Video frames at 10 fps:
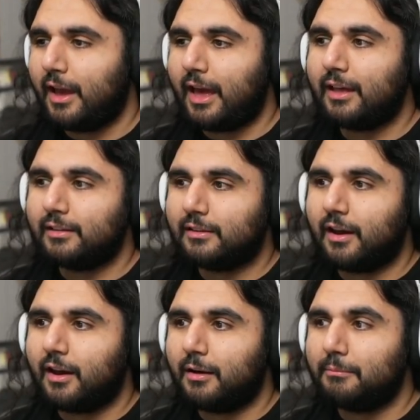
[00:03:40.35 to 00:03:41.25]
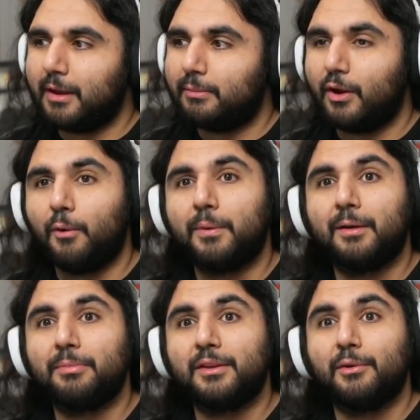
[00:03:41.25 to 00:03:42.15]
and uh, maybe open
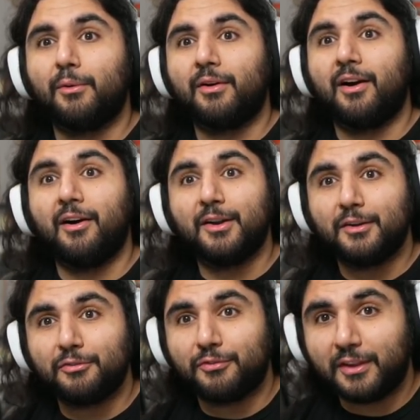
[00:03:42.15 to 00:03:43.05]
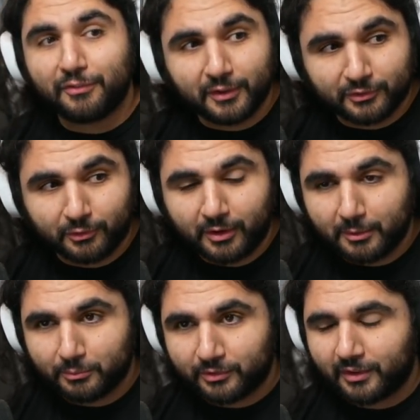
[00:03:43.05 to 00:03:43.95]
up the door on FIFA
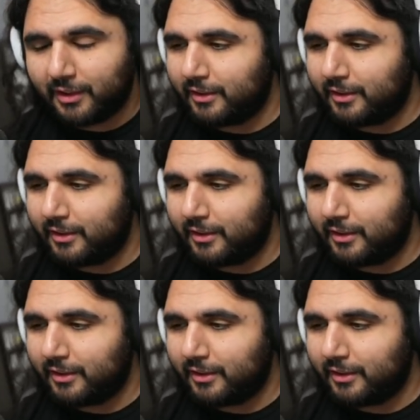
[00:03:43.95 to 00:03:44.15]
streams.